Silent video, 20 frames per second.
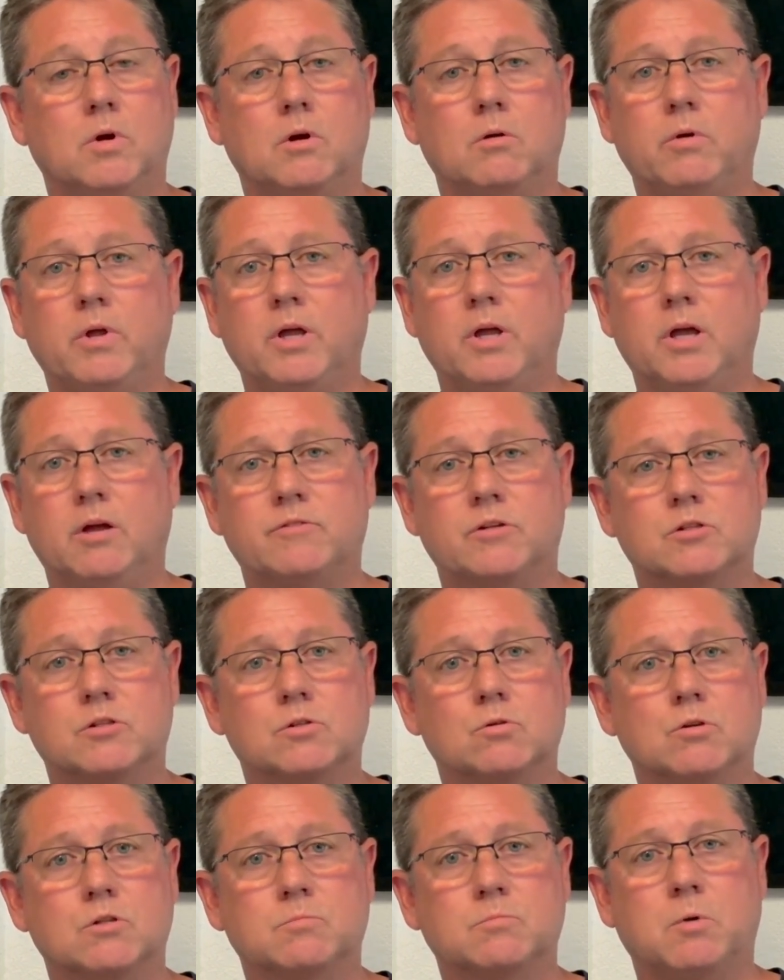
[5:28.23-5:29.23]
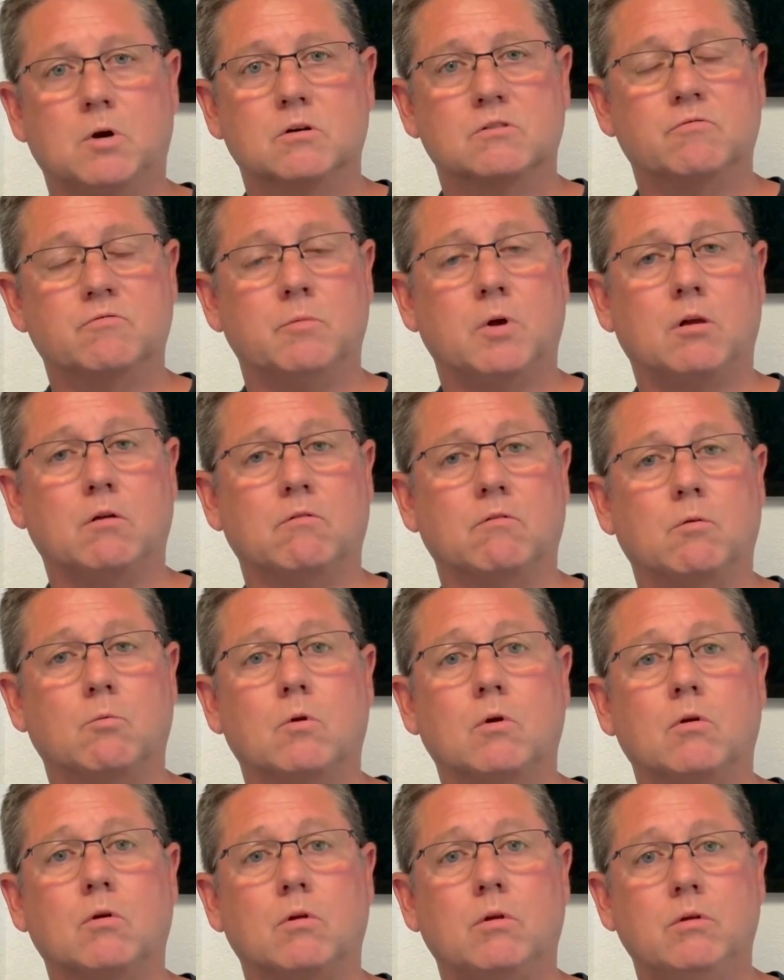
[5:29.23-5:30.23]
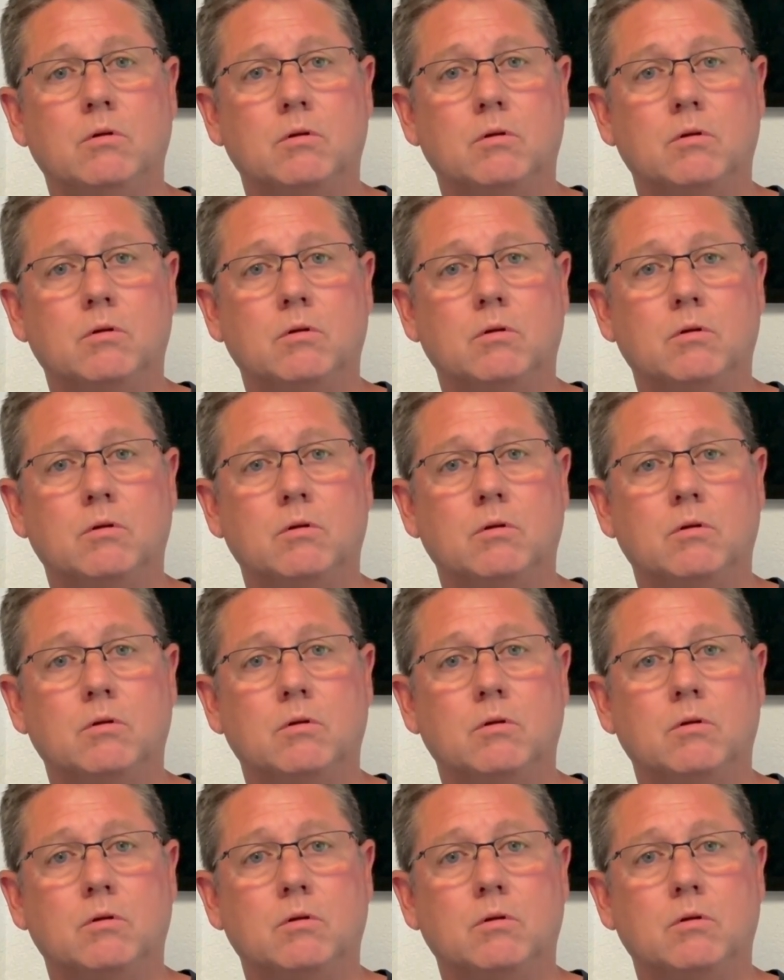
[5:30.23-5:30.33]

Well, we have to source parts from all over the world.